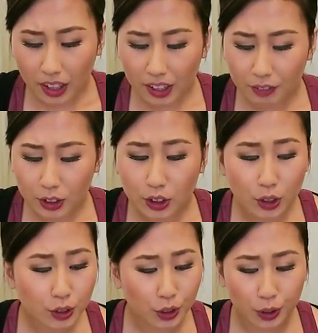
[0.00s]
And if you
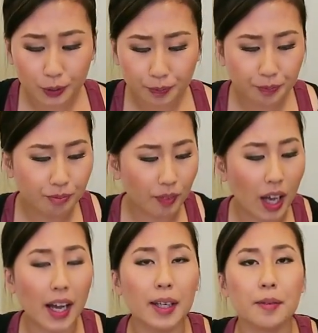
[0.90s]
don't know,
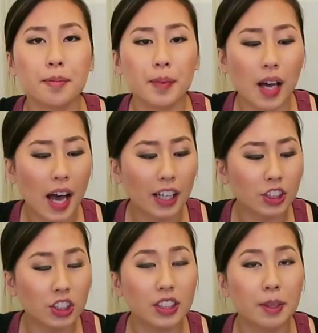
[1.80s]
I'm
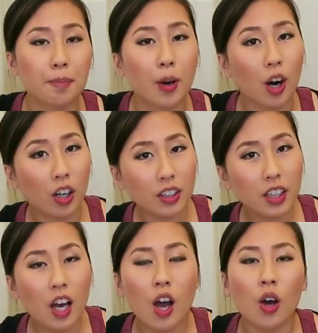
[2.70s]
actually
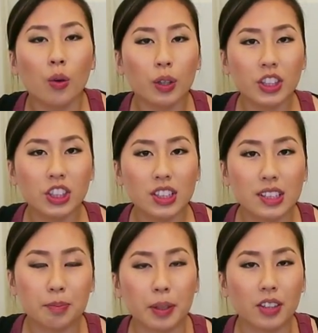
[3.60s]
Hmong, which
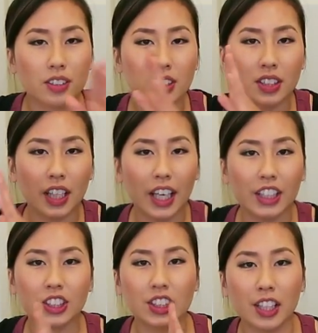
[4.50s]
is spelled
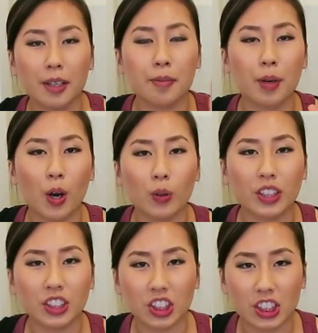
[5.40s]

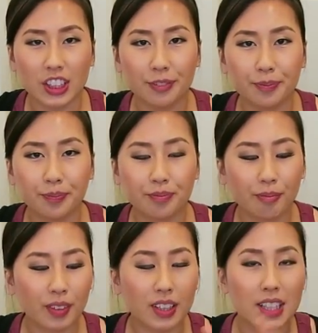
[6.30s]
Hmong.
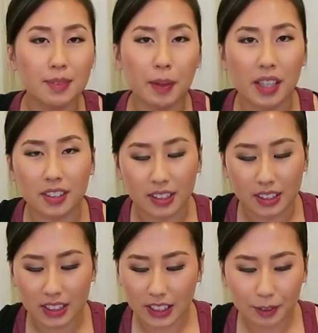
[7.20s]
That's my
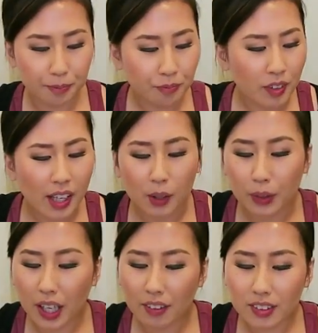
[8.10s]
ethnicity. And
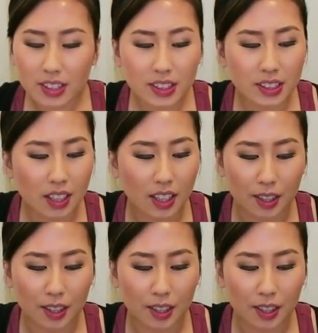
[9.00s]
we have this